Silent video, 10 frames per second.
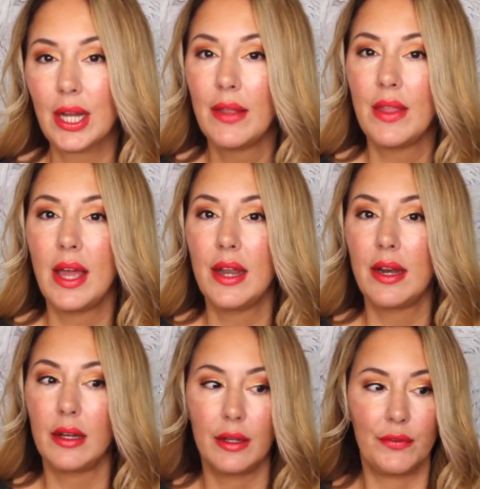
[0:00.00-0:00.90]
and
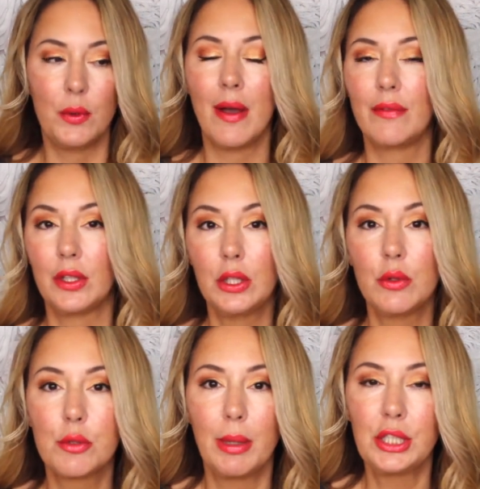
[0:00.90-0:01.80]
then if you have a
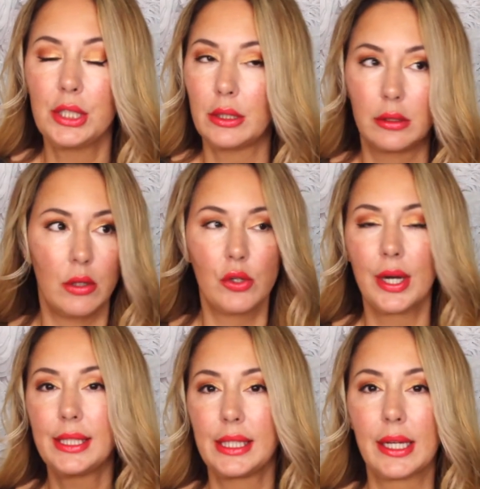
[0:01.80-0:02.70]
huge budget, go
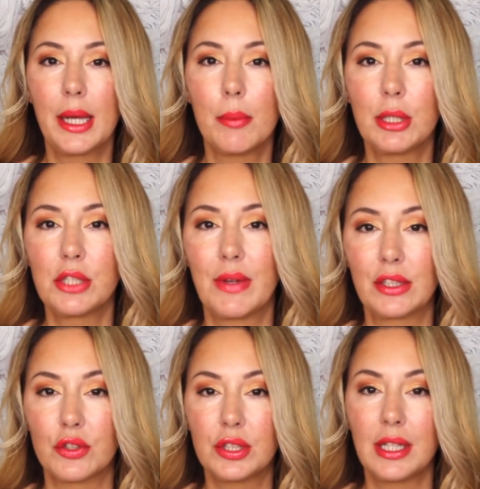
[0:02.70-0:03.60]
crazy and get a bunch of
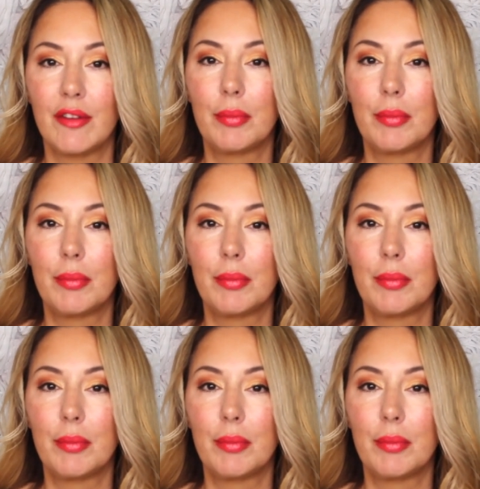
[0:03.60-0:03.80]
extra stuff.